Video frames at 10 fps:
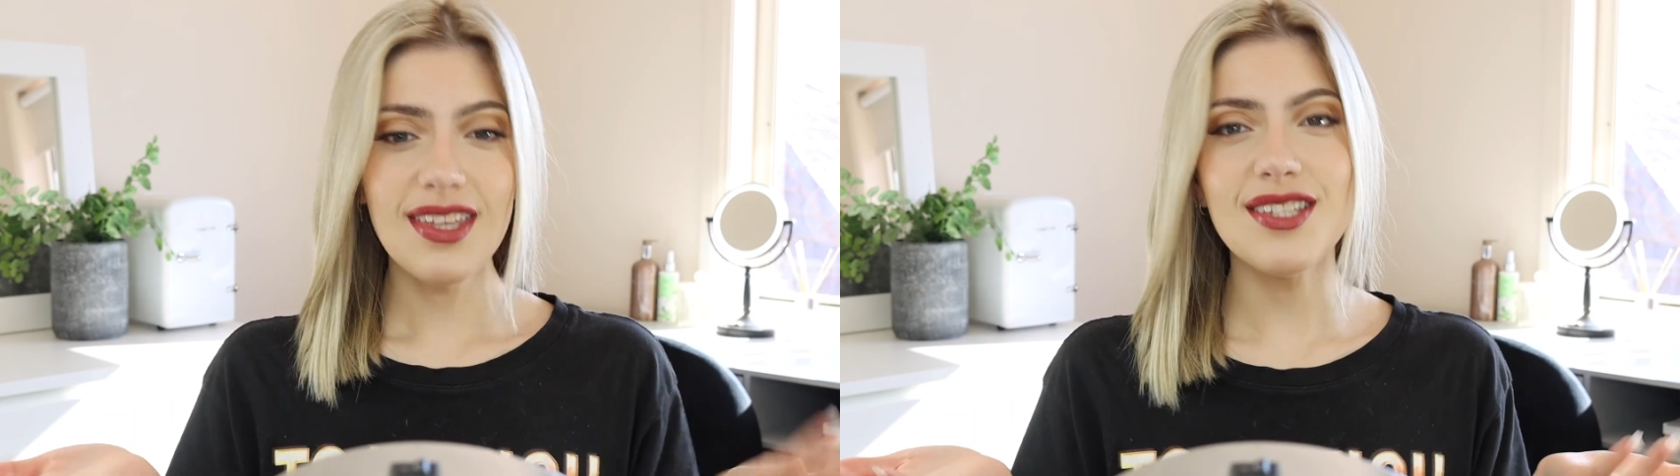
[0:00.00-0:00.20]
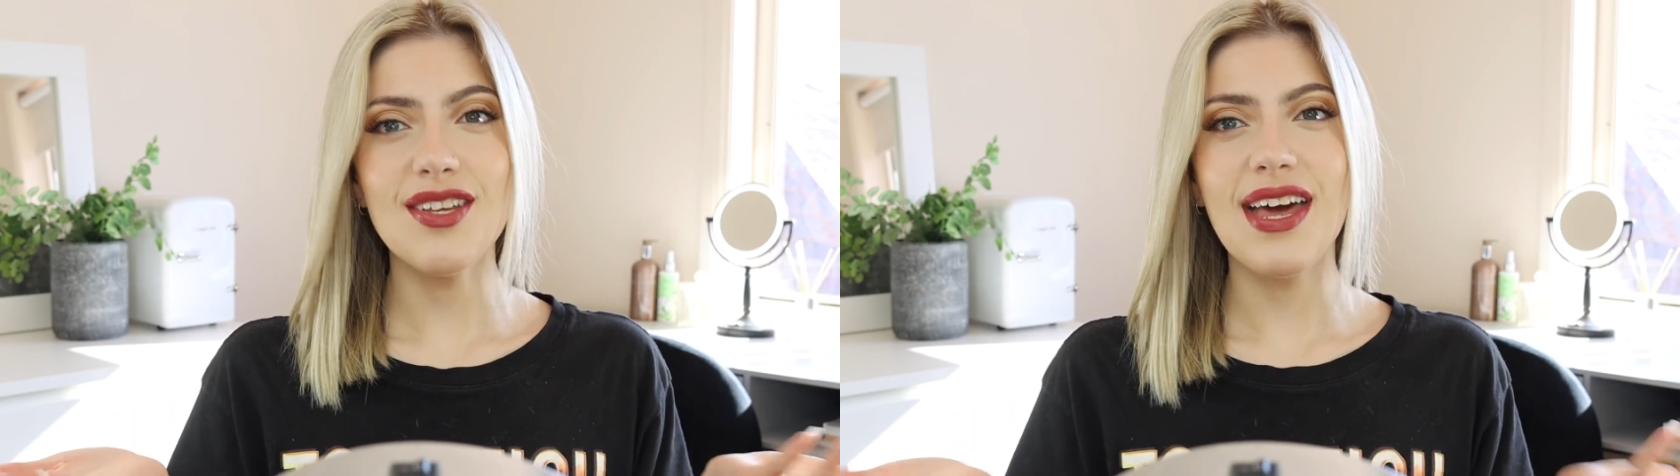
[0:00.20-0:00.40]

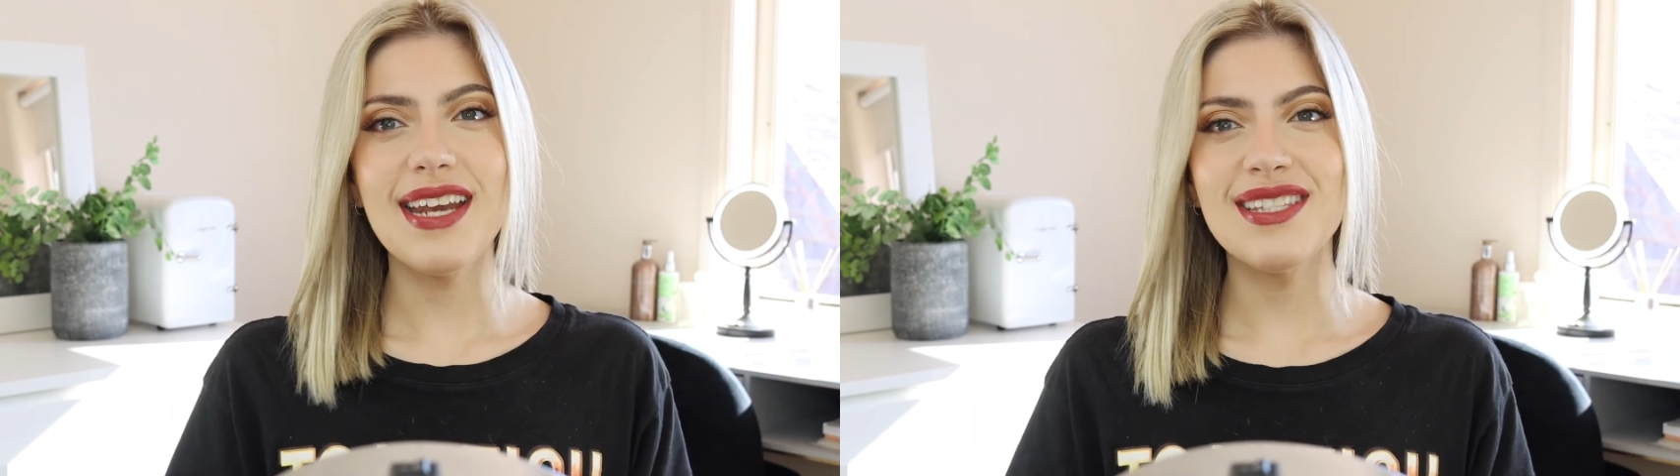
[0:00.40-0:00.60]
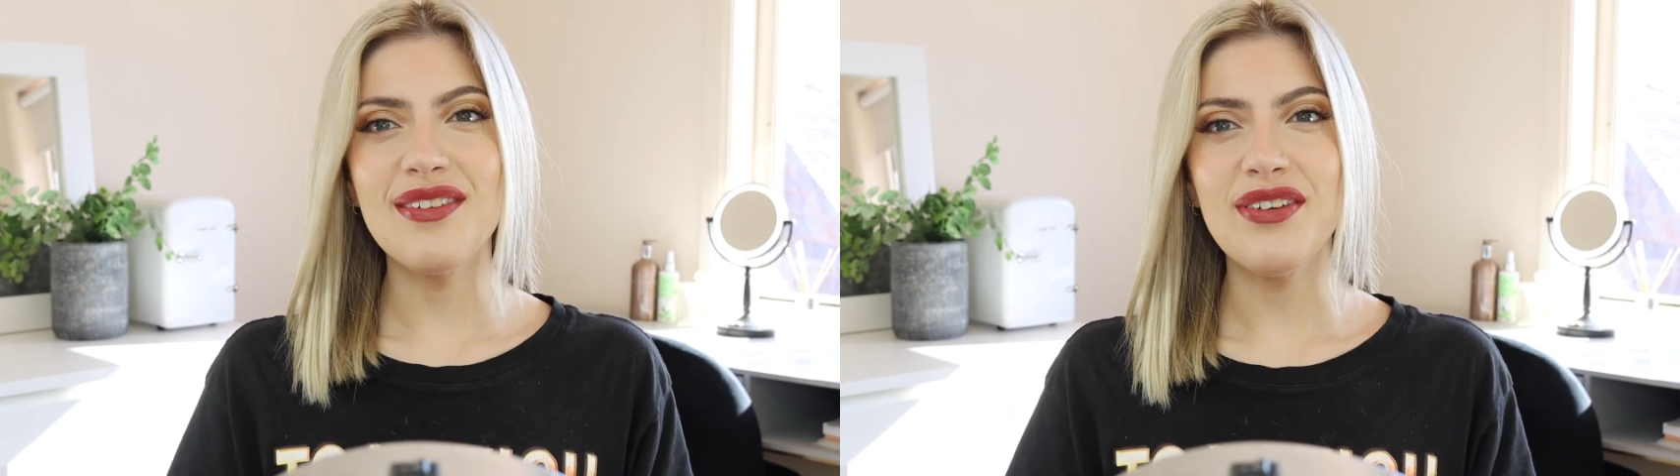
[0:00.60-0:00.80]
So that
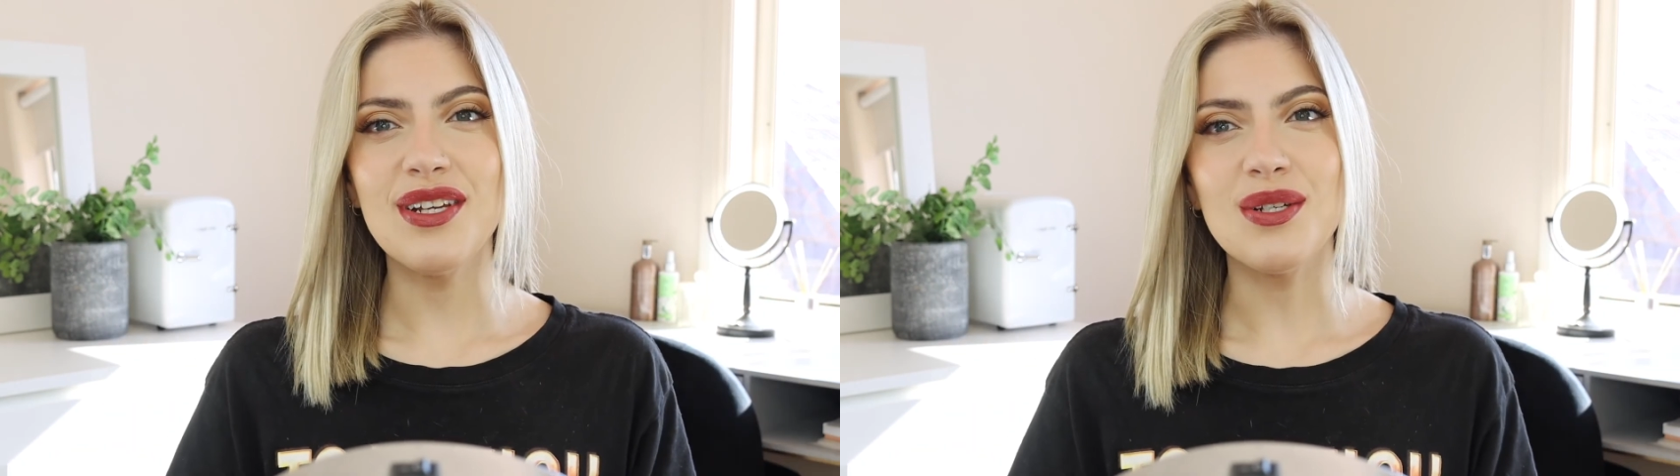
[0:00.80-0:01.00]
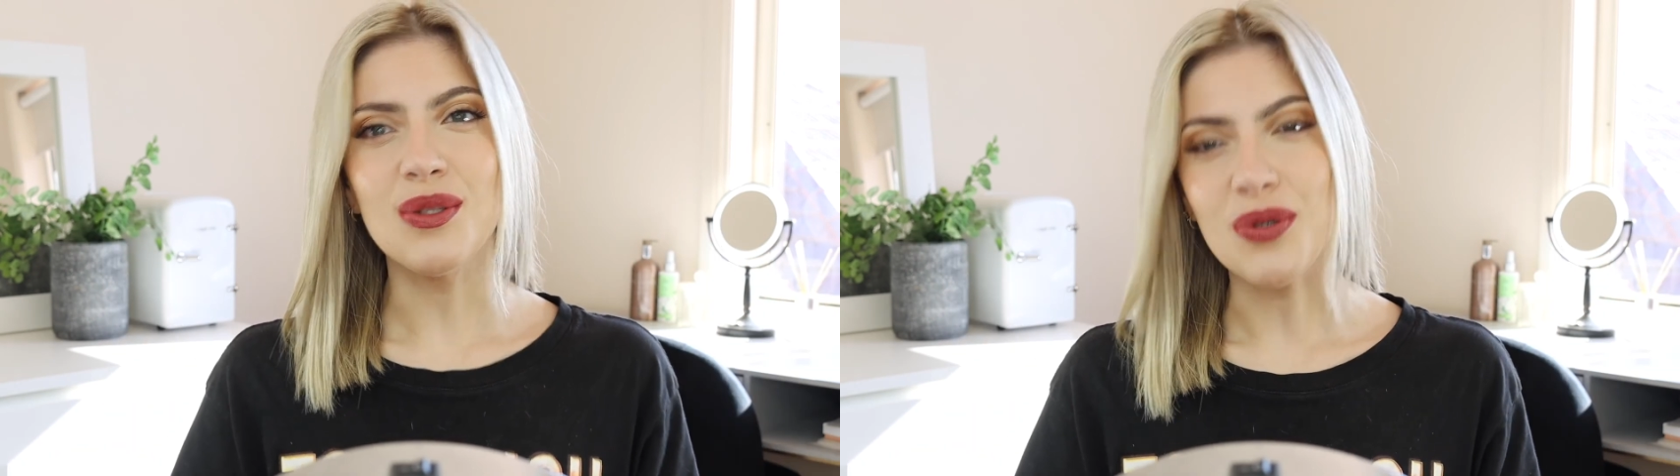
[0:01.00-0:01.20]
is the
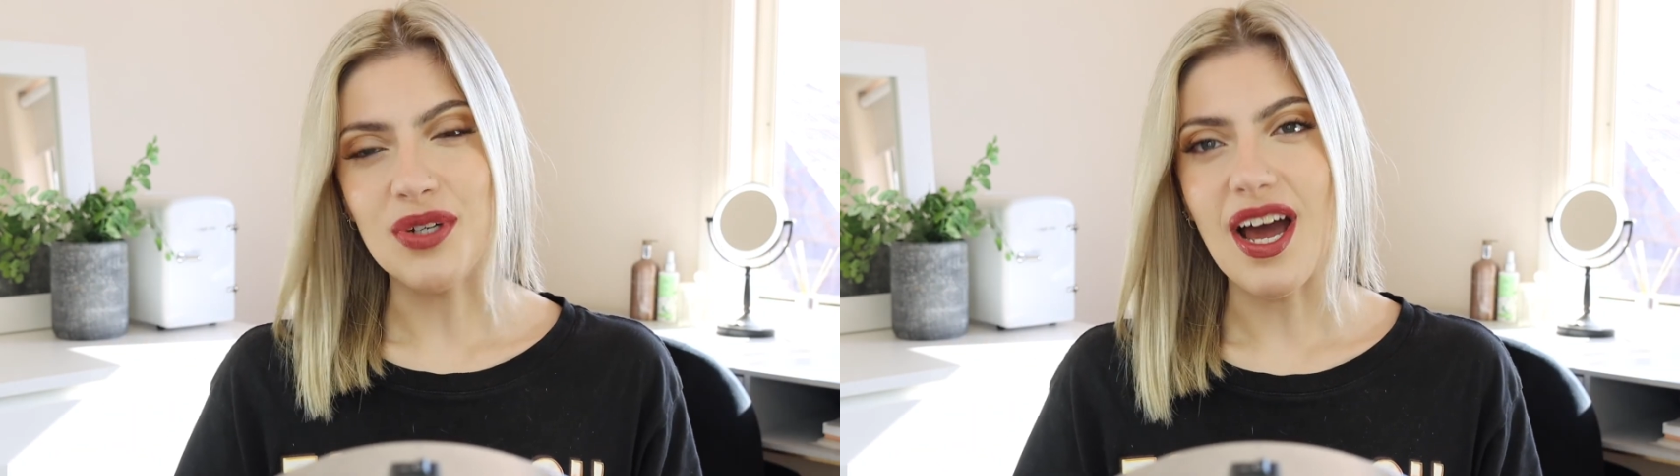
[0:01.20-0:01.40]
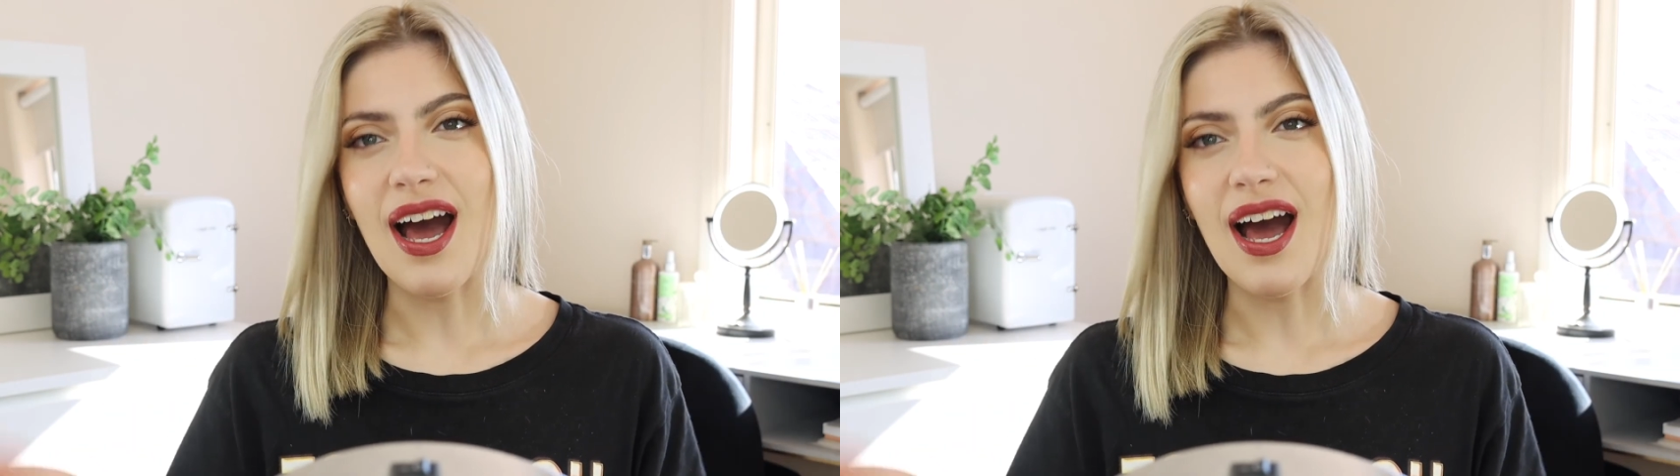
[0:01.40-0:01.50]
finished look.